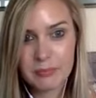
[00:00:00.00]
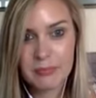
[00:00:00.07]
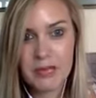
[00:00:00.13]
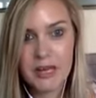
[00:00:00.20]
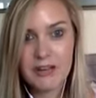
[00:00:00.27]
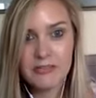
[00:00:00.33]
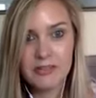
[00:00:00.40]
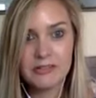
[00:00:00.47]

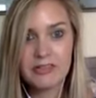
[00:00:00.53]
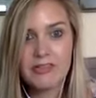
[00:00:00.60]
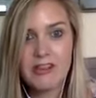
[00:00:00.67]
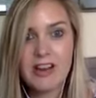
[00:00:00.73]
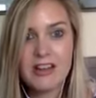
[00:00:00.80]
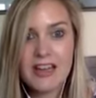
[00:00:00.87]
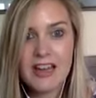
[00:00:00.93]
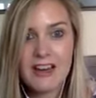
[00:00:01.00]
Perfect for
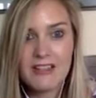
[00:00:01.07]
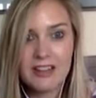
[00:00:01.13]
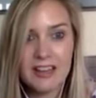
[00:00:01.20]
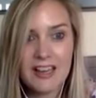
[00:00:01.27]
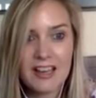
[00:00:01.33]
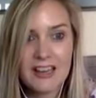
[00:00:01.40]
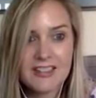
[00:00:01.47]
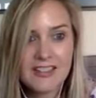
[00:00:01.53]
right now
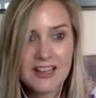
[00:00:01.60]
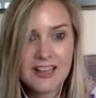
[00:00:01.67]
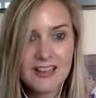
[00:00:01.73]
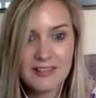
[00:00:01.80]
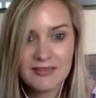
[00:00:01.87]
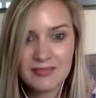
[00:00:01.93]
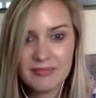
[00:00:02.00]
then, Casey.